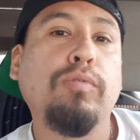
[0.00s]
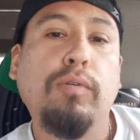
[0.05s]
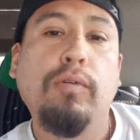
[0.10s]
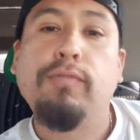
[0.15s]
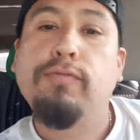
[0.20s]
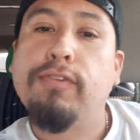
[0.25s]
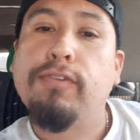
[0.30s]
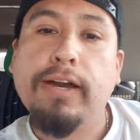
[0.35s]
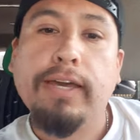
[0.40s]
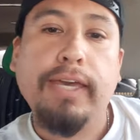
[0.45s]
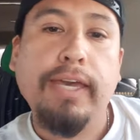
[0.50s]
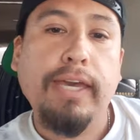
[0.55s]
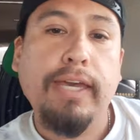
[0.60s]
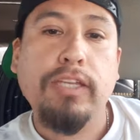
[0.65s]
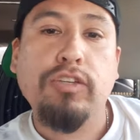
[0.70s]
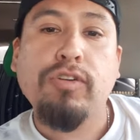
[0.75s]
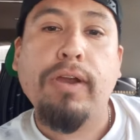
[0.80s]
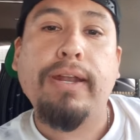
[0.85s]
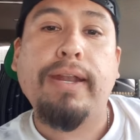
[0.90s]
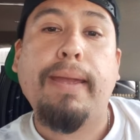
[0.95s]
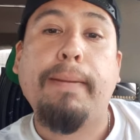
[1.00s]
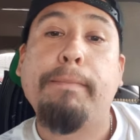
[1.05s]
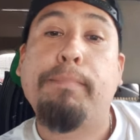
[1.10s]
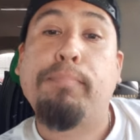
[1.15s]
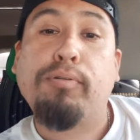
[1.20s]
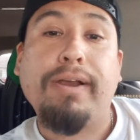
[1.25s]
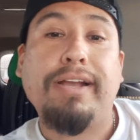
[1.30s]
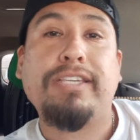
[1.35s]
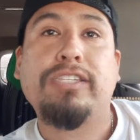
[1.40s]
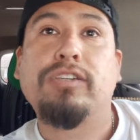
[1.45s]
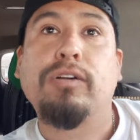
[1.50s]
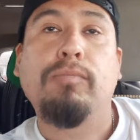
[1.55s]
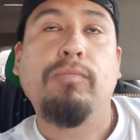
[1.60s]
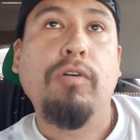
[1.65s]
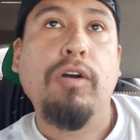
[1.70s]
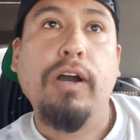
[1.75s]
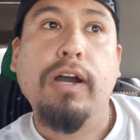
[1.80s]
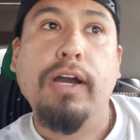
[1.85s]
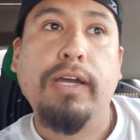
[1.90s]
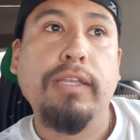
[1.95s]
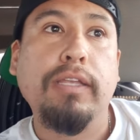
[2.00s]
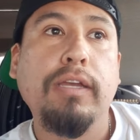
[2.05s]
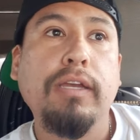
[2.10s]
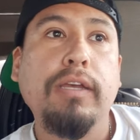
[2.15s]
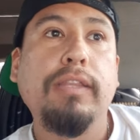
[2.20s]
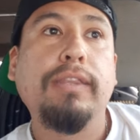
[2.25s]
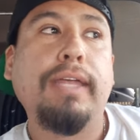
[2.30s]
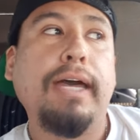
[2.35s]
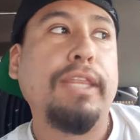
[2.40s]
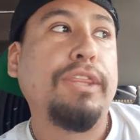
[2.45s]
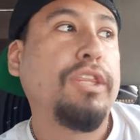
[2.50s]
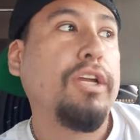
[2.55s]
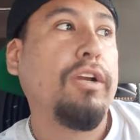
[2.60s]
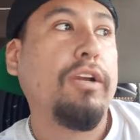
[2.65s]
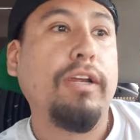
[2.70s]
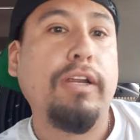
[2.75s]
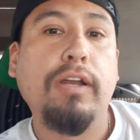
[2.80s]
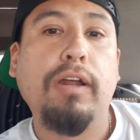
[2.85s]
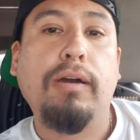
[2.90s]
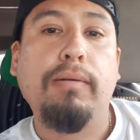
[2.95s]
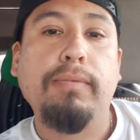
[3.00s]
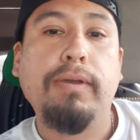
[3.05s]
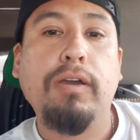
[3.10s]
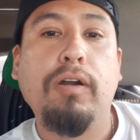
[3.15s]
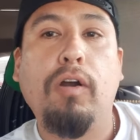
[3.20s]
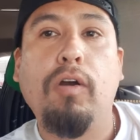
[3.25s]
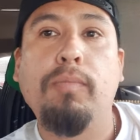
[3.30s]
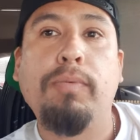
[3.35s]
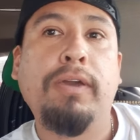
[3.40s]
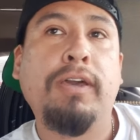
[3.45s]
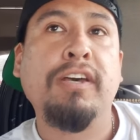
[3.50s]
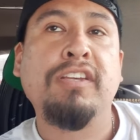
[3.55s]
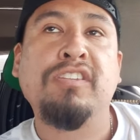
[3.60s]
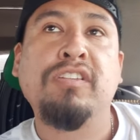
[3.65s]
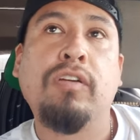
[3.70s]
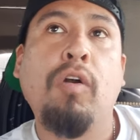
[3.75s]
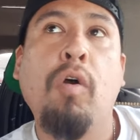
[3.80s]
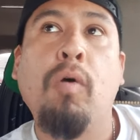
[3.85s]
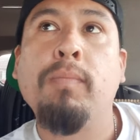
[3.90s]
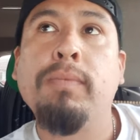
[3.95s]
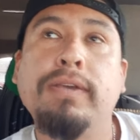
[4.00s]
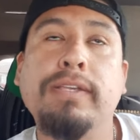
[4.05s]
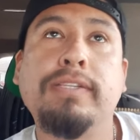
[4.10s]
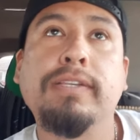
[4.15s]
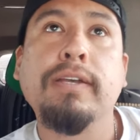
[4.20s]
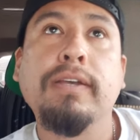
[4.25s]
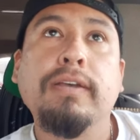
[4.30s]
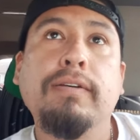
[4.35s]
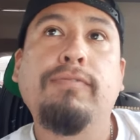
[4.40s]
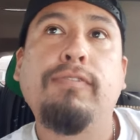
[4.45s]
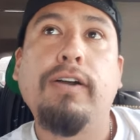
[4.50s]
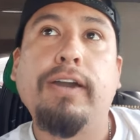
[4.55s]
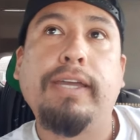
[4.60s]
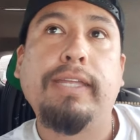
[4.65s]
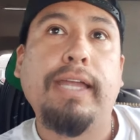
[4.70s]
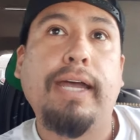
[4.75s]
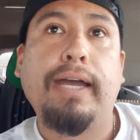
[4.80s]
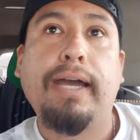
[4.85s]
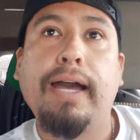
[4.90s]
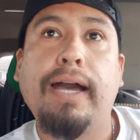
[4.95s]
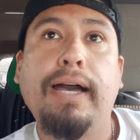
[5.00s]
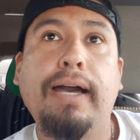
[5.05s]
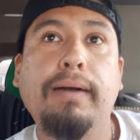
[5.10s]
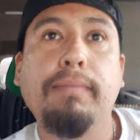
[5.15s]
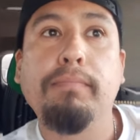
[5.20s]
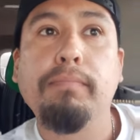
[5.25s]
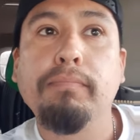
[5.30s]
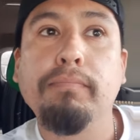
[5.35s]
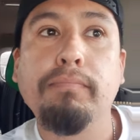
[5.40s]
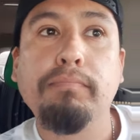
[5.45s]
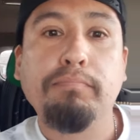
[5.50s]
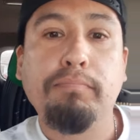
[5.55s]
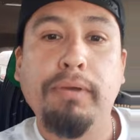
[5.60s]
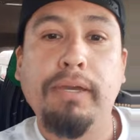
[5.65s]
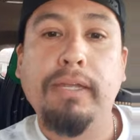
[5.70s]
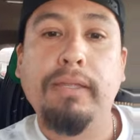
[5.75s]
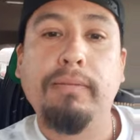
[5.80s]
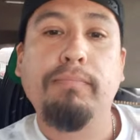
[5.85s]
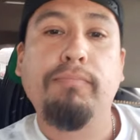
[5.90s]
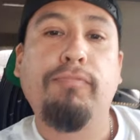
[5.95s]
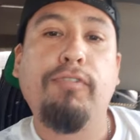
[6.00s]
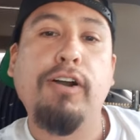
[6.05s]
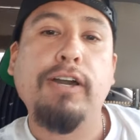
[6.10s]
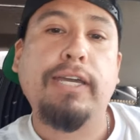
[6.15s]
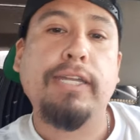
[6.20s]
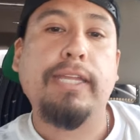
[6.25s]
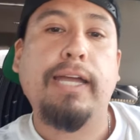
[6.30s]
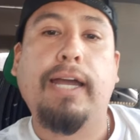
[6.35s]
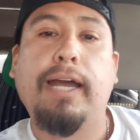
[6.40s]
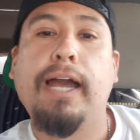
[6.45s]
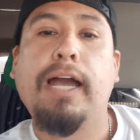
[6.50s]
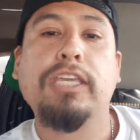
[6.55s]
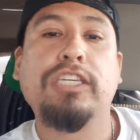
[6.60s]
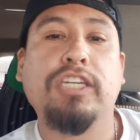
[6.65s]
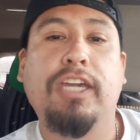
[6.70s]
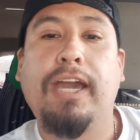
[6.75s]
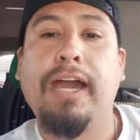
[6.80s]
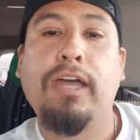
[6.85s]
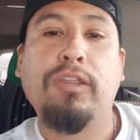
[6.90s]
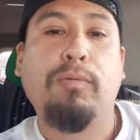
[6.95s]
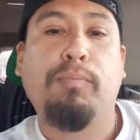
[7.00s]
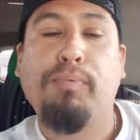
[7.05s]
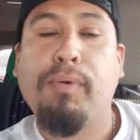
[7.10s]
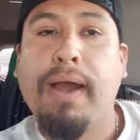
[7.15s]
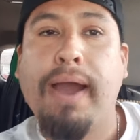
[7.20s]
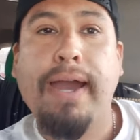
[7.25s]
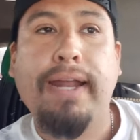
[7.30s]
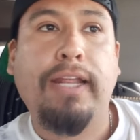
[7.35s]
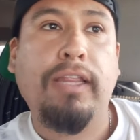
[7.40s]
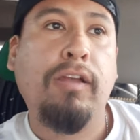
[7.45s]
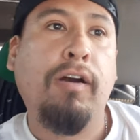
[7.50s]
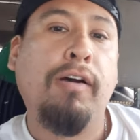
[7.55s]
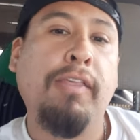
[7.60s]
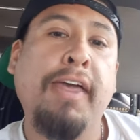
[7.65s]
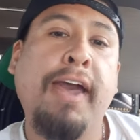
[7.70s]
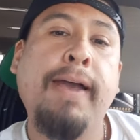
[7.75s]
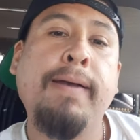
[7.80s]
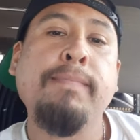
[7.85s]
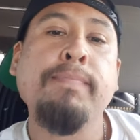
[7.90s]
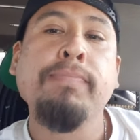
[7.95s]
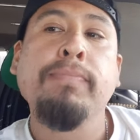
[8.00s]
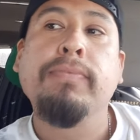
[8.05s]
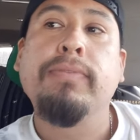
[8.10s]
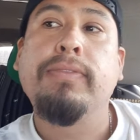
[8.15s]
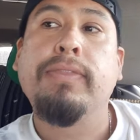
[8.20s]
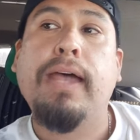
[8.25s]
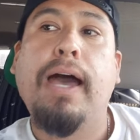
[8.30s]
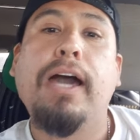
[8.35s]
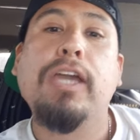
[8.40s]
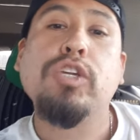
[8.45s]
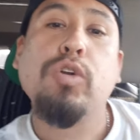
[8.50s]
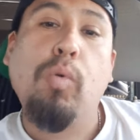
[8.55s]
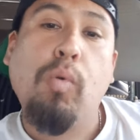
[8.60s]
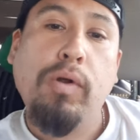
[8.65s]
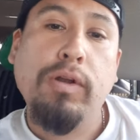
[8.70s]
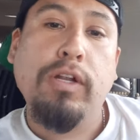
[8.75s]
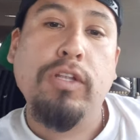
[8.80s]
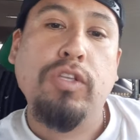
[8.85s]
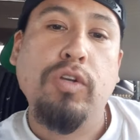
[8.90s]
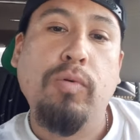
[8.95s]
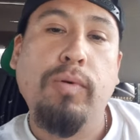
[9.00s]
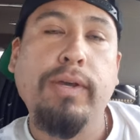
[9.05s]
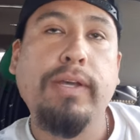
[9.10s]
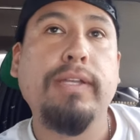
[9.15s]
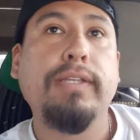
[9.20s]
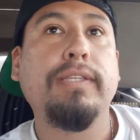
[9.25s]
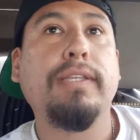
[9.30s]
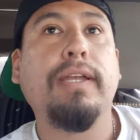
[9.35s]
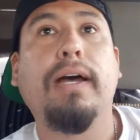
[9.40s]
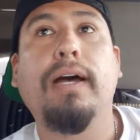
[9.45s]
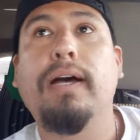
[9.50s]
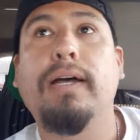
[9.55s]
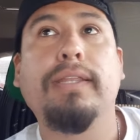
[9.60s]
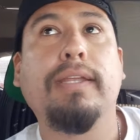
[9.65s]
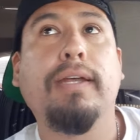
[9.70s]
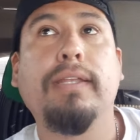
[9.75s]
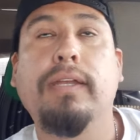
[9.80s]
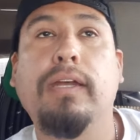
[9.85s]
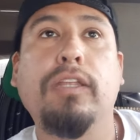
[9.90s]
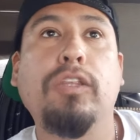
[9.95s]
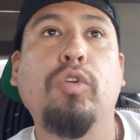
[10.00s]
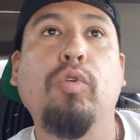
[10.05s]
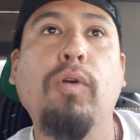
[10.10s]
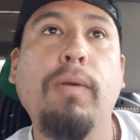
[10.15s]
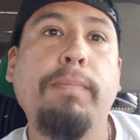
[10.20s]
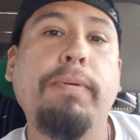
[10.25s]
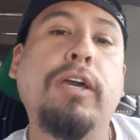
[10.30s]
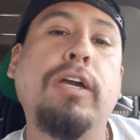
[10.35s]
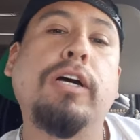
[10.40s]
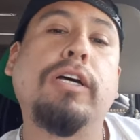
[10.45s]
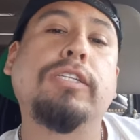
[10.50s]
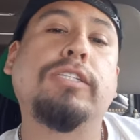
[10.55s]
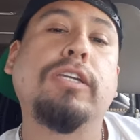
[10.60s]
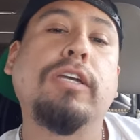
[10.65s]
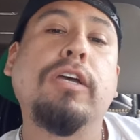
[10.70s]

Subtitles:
fucking try to impress someone that they're, you know what I mean? Oh, because your homies fucking acá, being fucking acá, Chicano pride and all that. Now you want to do it? Nah. Do it because